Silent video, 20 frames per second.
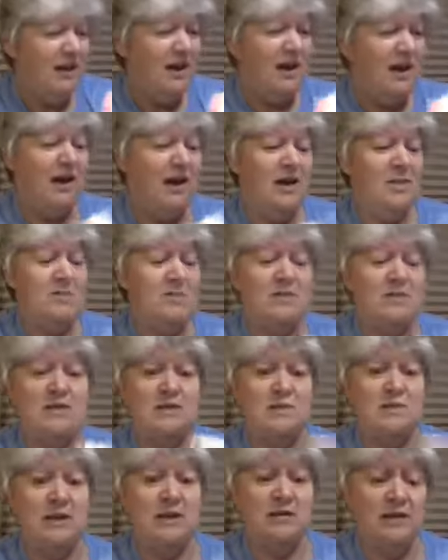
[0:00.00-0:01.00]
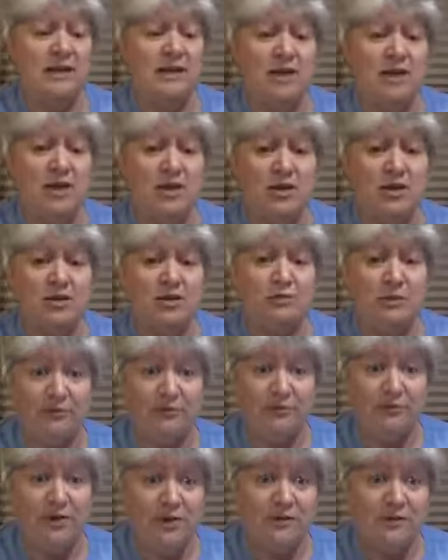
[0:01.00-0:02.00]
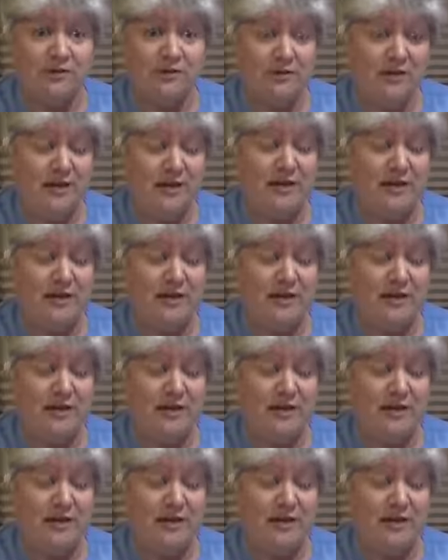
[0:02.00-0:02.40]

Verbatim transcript: Um, so it's been a really good refresher for me.